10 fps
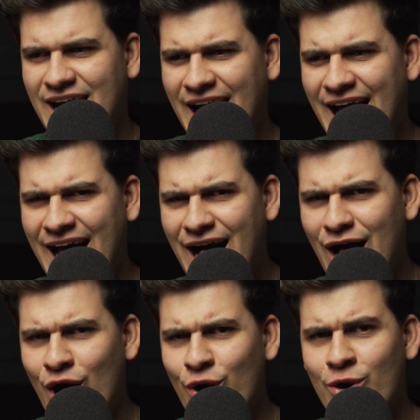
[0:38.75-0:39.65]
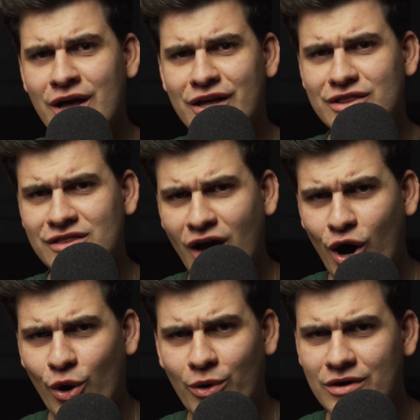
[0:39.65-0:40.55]
hell
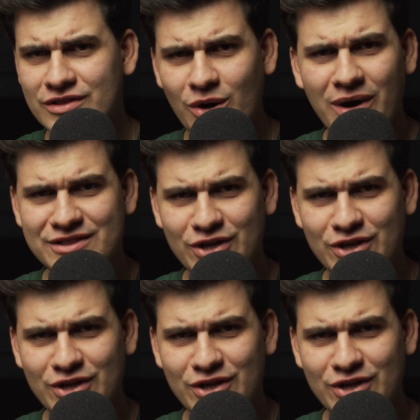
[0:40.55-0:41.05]
no. No, I